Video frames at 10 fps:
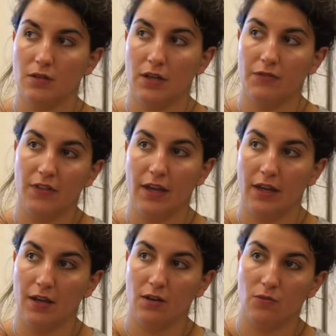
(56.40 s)
if
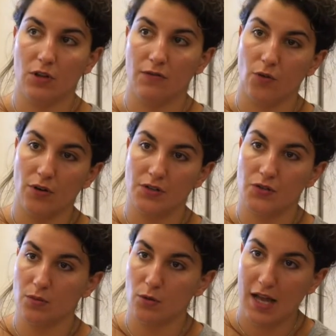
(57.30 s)
they will afford a
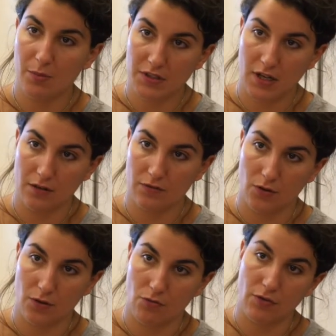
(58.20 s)
suitable habitat
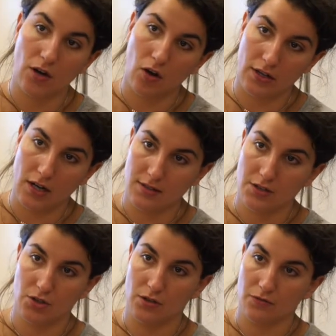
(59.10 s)
for
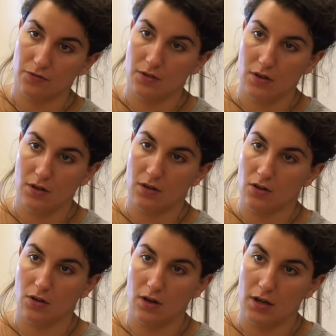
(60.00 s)
re-colonization
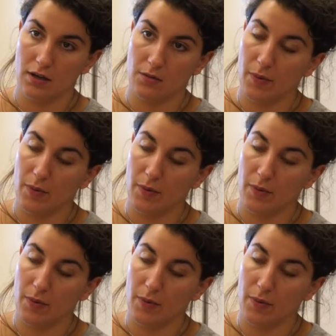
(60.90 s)
of